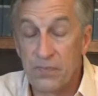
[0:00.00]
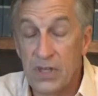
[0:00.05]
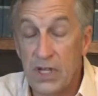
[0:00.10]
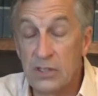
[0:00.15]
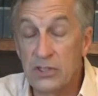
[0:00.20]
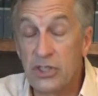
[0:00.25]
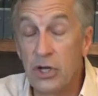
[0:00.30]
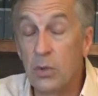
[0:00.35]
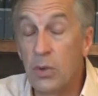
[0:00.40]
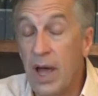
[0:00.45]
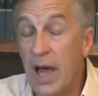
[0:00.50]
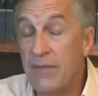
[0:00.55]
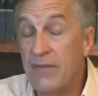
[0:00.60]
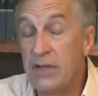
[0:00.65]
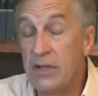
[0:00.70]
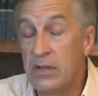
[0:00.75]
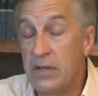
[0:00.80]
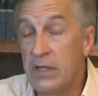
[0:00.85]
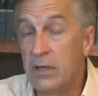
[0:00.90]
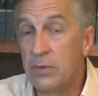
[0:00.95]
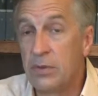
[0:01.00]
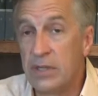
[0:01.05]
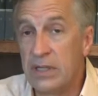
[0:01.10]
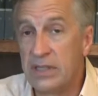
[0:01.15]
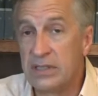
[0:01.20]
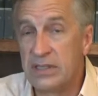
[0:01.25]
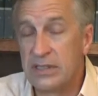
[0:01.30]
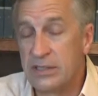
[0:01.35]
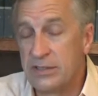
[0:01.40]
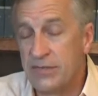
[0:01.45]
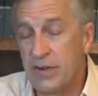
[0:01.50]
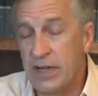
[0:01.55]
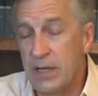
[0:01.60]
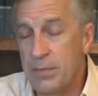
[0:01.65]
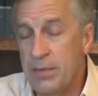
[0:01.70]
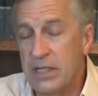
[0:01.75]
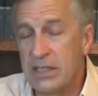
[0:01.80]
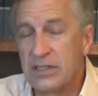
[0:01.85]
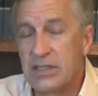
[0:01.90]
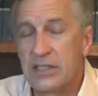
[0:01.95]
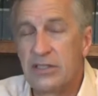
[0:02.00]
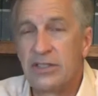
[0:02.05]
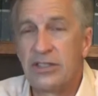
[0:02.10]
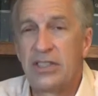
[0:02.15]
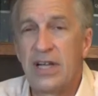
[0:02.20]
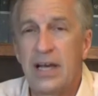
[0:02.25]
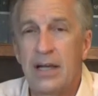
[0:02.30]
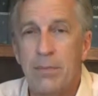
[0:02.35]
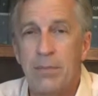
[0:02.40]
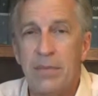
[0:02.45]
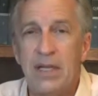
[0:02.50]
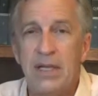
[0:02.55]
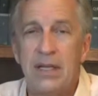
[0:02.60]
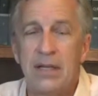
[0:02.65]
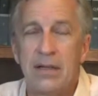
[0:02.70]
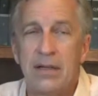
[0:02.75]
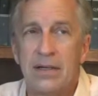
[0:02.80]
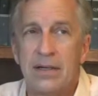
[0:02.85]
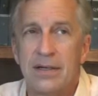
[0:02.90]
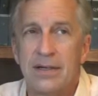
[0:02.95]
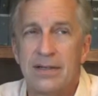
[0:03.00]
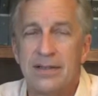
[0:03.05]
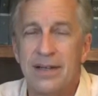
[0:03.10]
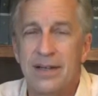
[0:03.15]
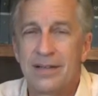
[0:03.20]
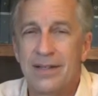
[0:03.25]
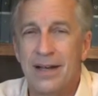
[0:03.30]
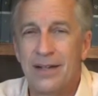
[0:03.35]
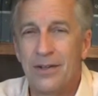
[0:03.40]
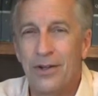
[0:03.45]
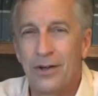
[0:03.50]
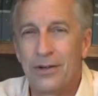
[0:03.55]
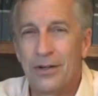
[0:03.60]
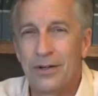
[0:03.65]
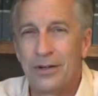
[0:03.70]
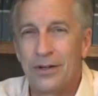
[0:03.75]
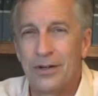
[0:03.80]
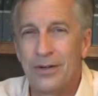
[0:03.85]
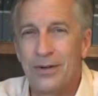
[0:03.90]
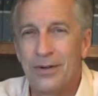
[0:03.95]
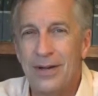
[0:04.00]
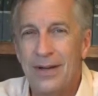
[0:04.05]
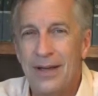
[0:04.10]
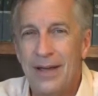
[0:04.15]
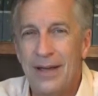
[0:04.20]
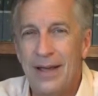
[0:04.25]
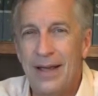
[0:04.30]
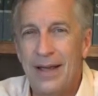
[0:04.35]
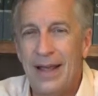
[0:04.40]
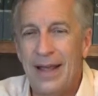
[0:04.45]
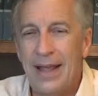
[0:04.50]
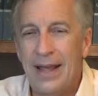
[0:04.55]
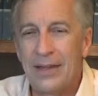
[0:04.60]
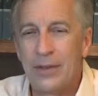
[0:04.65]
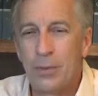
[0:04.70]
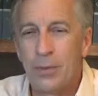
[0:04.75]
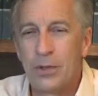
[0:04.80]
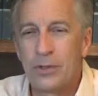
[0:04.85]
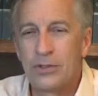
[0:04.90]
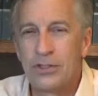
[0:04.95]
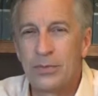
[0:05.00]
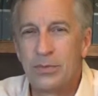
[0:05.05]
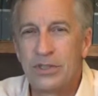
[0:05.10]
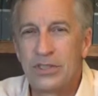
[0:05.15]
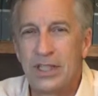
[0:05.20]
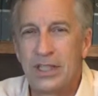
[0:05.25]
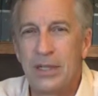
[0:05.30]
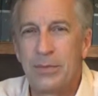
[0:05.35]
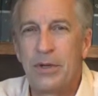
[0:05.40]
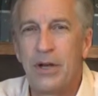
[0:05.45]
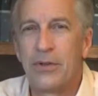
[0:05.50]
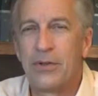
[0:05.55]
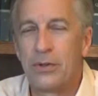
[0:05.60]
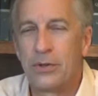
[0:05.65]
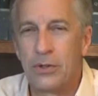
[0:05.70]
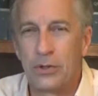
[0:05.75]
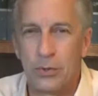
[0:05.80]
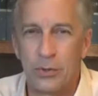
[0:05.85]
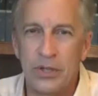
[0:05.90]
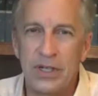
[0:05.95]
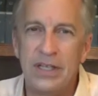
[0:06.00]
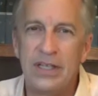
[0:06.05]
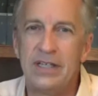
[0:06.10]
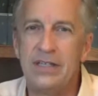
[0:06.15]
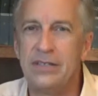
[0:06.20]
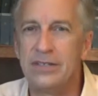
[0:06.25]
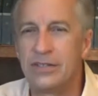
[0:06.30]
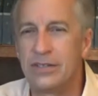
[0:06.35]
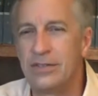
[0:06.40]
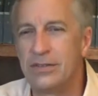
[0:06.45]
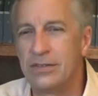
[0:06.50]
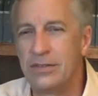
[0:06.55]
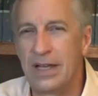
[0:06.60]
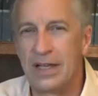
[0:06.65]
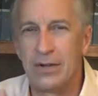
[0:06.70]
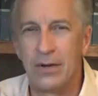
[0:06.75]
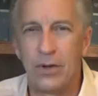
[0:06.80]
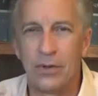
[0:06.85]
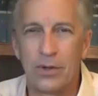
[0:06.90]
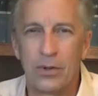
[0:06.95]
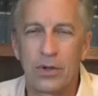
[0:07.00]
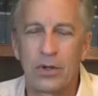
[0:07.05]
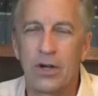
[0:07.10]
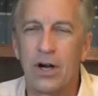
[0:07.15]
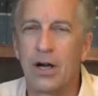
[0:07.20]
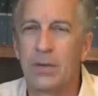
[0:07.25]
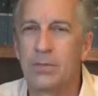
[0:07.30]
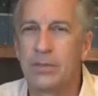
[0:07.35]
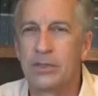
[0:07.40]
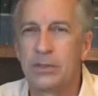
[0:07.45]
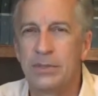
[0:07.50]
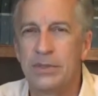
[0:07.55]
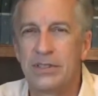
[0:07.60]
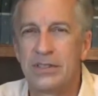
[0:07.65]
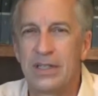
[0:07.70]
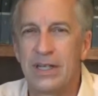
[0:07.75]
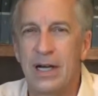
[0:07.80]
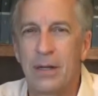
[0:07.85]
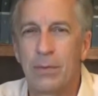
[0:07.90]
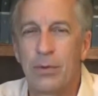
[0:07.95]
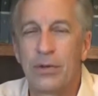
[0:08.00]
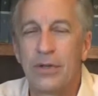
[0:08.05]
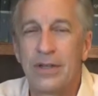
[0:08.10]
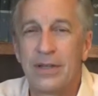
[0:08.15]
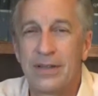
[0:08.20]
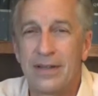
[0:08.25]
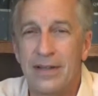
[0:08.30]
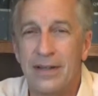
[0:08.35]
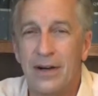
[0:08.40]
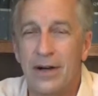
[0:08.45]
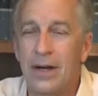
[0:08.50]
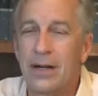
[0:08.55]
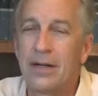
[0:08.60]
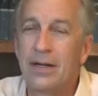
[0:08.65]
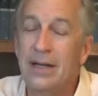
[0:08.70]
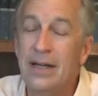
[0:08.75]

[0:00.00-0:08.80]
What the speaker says: So having to deal with this, it's funny because I just had a meeting not that long ago, and the person was telling me all their degrees and all their accomplishments and how brilliant they are.